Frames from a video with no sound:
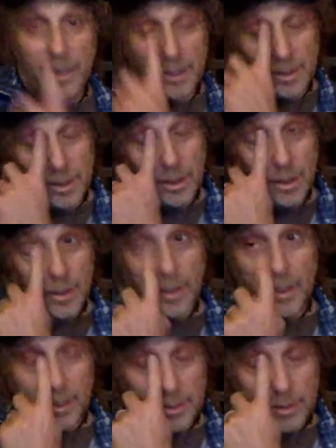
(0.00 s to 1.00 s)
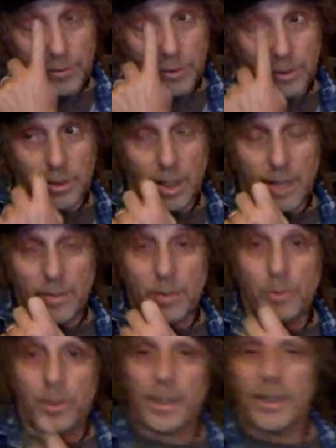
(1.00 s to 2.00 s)
And it's the first time
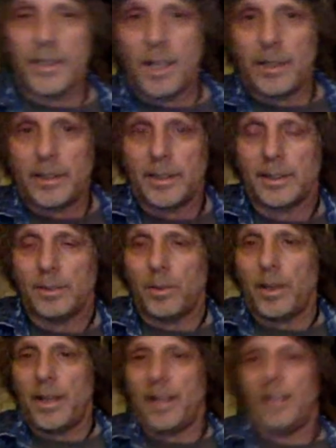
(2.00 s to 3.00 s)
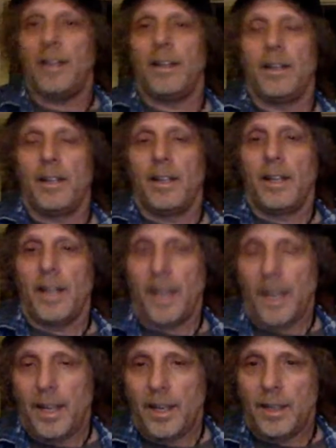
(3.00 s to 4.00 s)
we've really done it this way.
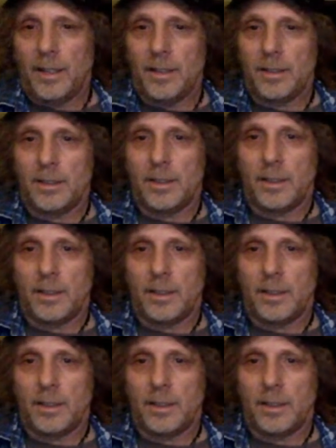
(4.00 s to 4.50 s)
And